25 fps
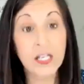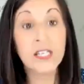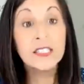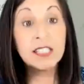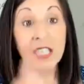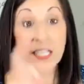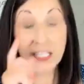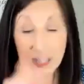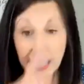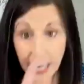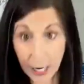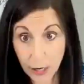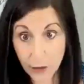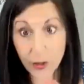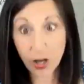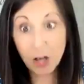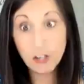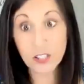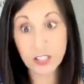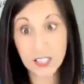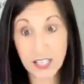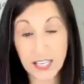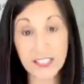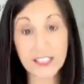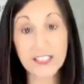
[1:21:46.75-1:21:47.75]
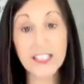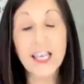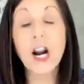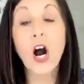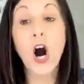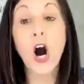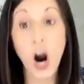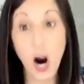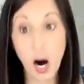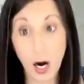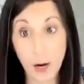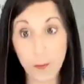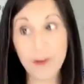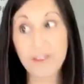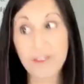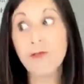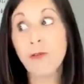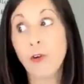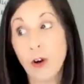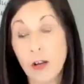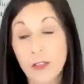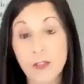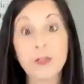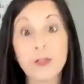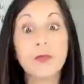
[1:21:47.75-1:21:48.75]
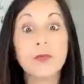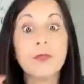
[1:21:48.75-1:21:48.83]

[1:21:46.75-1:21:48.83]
Declare those things that are before.